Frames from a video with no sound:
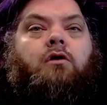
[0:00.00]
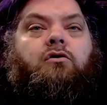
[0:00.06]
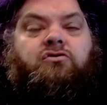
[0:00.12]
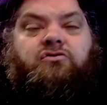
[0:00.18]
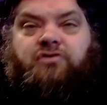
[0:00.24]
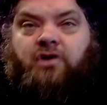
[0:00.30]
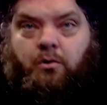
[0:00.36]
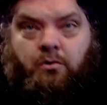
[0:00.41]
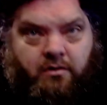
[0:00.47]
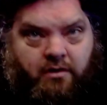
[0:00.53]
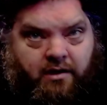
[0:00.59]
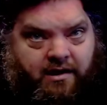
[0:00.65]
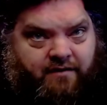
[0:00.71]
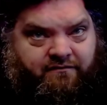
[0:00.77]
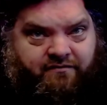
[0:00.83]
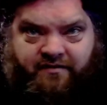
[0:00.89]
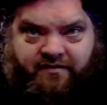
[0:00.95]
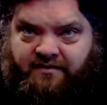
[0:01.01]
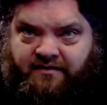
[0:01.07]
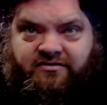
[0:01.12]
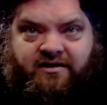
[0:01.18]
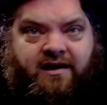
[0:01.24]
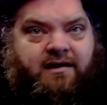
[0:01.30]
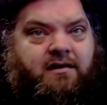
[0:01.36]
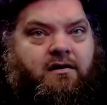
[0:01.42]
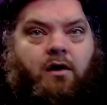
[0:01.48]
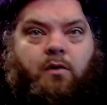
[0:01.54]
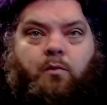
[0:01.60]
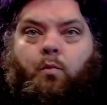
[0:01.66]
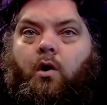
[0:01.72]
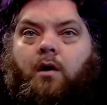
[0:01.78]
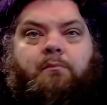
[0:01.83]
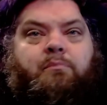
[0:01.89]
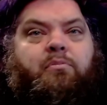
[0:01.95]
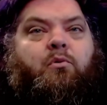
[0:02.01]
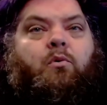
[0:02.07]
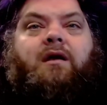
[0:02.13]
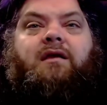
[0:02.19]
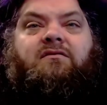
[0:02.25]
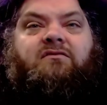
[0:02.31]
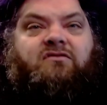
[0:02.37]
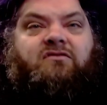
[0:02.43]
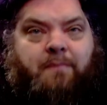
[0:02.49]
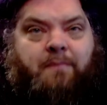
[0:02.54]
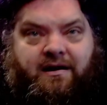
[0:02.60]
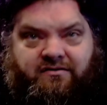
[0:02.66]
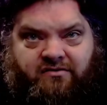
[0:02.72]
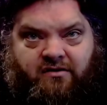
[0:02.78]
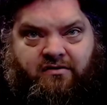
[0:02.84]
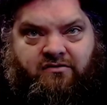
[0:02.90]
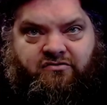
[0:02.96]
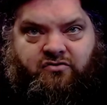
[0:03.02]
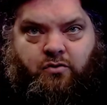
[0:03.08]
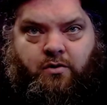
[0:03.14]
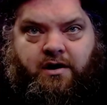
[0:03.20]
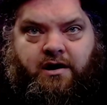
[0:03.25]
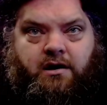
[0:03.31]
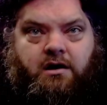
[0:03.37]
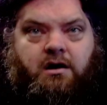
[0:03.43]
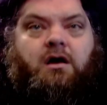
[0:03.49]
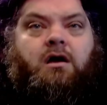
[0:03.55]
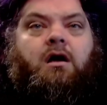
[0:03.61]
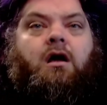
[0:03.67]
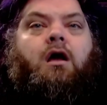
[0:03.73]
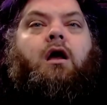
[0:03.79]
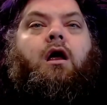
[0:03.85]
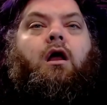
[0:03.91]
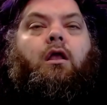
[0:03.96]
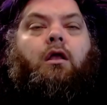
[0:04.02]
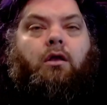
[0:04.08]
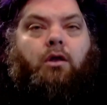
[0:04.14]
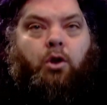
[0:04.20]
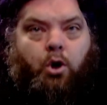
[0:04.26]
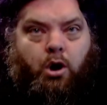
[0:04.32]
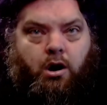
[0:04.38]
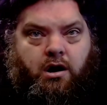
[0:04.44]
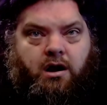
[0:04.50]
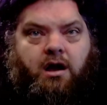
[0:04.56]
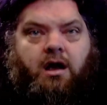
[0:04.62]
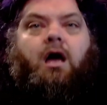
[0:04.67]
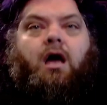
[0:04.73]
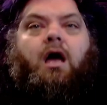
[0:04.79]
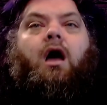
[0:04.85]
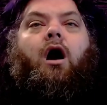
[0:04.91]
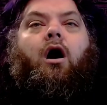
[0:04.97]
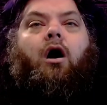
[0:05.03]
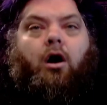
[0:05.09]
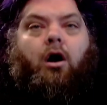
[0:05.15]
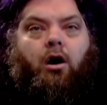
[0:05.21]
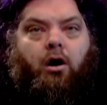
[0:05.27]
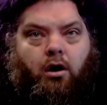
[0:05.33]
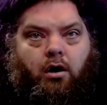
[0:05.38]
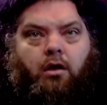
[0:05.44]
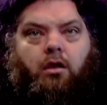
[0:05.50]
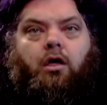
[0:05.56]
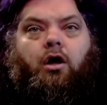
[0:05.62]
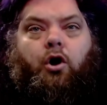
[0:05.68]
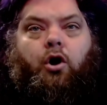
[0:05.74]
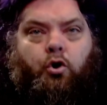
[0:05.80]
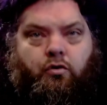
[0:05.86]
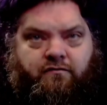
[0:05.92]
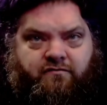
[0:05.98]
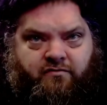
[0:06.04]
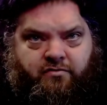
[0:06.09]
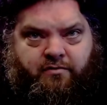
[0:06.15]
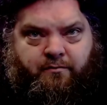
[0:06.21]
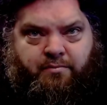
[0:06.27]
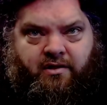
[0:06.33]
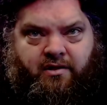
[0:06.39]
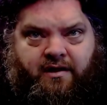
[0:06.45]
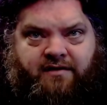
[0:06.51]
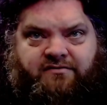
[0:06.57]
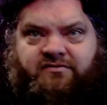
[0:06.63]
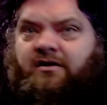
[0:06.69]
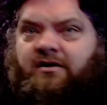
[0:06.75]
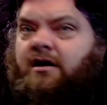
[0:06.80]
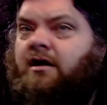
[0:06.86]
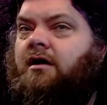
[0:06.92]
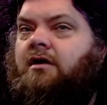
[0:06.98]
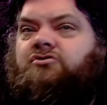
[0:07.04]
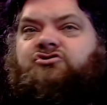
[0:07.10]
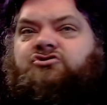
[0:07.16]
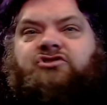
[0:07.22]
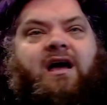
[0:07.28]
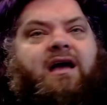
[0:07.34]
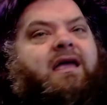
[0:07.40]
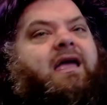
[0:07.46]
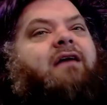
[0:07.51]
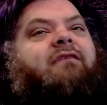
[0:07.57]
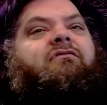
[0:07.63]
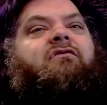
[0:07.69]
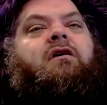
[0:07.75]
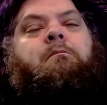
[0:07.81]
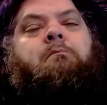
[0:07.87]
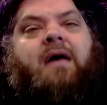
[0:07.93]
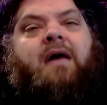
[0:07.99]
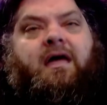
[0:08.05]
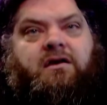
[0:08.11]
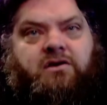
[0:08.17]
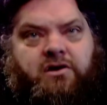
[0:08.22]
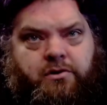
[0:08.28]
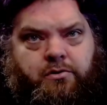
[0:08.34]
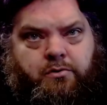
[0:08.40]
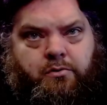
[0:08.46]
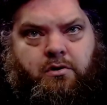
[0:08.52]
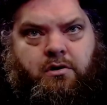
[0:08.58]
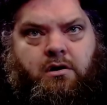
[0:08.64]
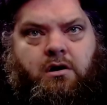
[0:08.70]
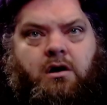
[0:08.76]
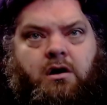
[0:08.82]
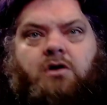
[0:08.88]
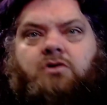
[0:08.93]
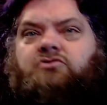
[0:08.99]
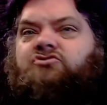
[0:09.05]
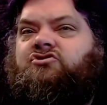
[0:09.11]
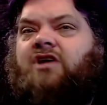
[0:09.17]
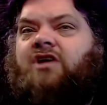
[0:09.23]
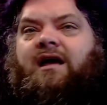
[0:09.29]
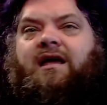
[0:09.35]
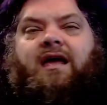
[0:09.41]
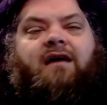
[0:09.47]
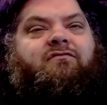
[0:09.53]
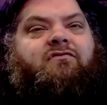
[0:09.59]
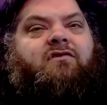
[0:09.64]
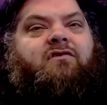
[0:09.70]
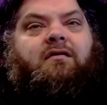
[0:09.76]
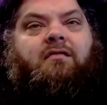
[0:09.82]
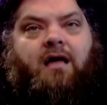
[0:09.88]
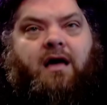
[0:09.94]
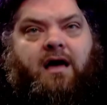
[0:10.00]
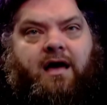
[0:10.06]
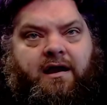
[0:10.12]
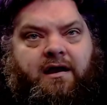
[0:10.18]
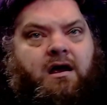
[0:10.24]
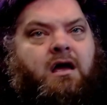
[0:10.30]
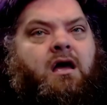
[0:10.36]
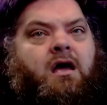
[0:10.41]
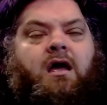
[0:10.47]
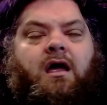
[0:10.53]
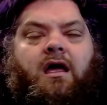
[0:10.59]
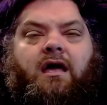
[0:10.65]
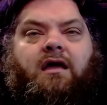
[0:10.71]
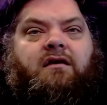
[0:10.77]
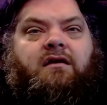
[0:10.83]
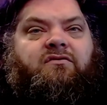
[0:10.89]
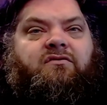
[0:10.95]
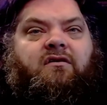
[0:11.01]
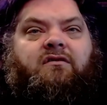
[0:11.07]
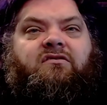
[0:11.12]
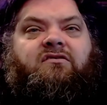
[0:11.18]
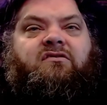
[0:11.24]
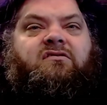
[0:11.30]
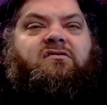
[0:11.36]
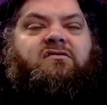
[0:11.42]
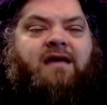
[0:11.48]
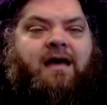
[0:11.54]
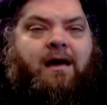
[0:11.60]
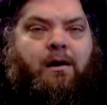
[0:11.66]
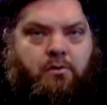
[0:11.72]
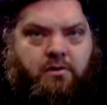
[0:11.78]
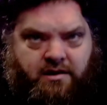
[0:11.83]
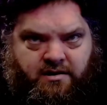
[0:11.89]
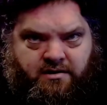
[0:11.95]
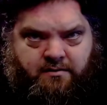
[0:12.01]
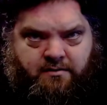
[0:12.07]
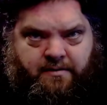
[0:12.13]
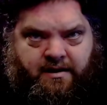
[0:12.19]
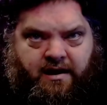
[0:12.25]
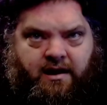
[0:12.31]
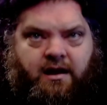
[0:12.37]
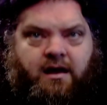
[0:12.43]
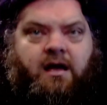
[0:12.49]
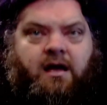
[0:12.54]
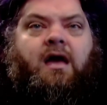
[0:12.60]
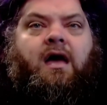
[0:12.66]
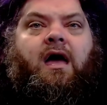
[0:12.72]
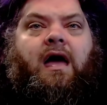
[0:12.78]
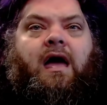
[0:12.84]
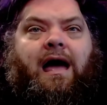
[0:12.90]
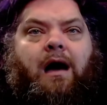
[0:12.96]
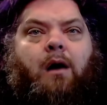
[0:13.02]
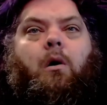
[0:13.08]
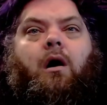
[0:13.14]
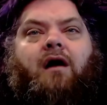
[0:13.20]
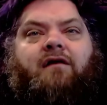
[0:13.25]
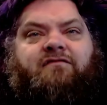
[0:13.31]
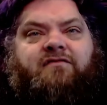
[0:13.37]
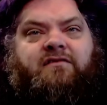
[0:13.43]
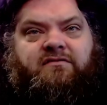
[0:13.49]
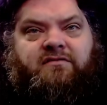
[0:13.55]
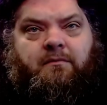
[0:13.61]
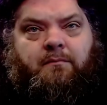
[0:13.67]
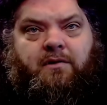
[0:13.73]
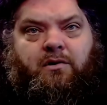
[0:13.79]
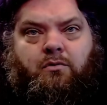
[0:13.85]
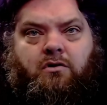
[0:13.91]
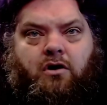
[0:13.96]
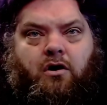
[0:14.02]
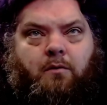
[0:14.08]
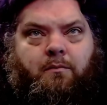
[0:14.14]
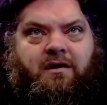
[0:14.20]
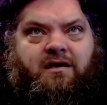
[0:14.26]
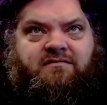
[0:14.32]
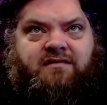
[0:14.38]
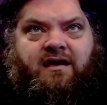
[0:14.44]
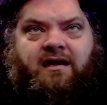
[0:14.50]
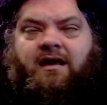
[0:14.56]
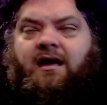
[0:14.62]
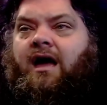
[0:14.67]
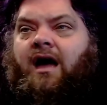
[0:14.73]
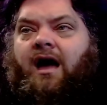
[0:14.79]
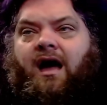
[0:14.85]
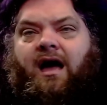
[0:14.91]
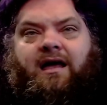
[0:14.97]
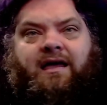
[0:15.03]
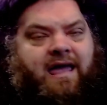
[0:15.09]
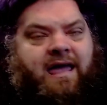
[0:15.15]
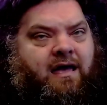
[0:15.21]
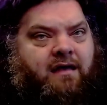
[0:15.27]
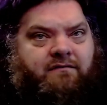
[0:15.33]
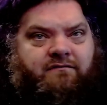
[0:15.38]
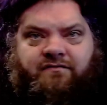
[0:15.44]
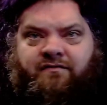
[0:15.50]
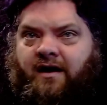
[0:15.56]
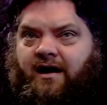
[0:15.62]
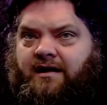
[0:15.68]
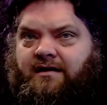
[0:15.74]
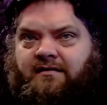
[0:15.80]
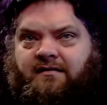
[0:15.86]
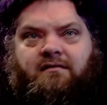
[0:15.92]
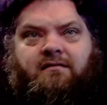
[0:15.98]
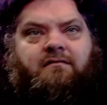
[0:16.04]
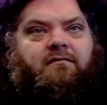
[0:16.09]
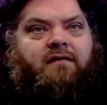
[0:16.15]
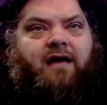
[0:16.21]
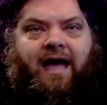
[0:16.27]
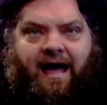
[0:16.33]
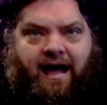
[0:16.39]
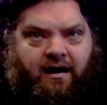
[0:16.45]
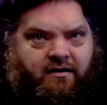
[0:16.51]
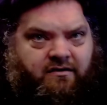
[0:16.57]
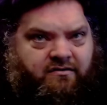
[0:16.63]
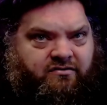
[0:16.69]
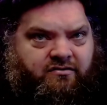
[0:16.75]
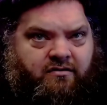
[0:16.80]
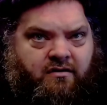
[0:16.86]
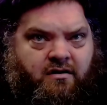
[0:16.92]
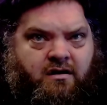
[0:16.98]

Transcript: Don't get fixated on one point in space on the screen. Look all over the place. Check every menu. Check every line. It is astounding to me how often somebody will call me and say, I can't find X.